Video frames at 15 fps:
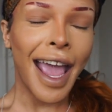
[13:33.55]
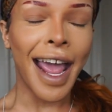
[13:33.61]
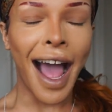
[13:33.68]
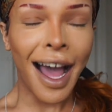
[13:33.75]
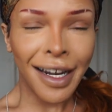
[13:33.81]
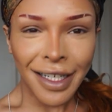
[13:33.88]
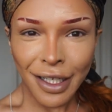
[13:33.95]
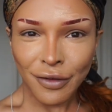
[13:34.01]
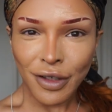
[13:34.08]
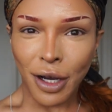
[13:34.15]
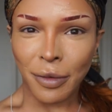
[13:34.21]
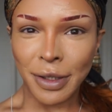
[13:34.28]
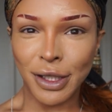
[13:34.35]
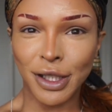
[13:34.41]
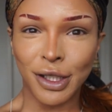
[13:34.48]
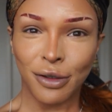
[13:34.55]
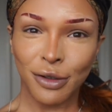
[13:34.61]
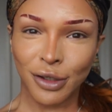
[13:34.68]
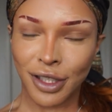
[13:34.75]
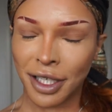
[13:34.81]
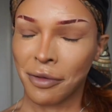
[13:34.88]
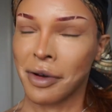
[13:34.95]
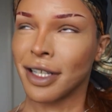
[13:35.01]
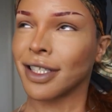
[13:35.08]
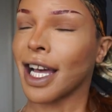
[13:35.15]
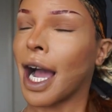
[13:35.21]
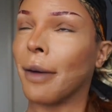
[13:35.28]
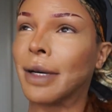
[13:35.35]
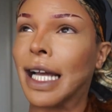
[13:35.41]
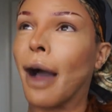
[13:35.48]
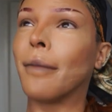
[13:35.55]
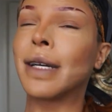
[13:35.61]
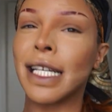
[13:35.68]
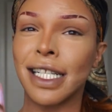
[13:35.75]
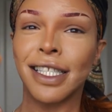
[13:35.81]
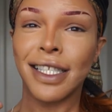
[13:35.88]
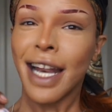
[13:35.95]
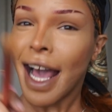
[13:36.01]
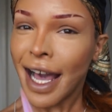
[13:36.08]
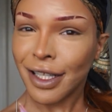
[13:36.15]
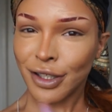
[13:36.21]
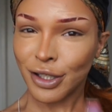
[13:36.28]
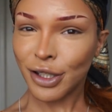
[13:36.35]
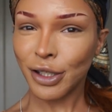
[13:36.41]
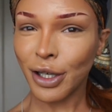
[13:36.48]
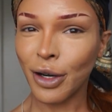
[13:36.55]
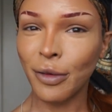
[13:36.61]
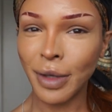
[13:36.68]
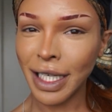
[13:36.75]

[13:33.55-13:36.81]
And I didn't even know what douching was. Like, I'm gonna get into that too.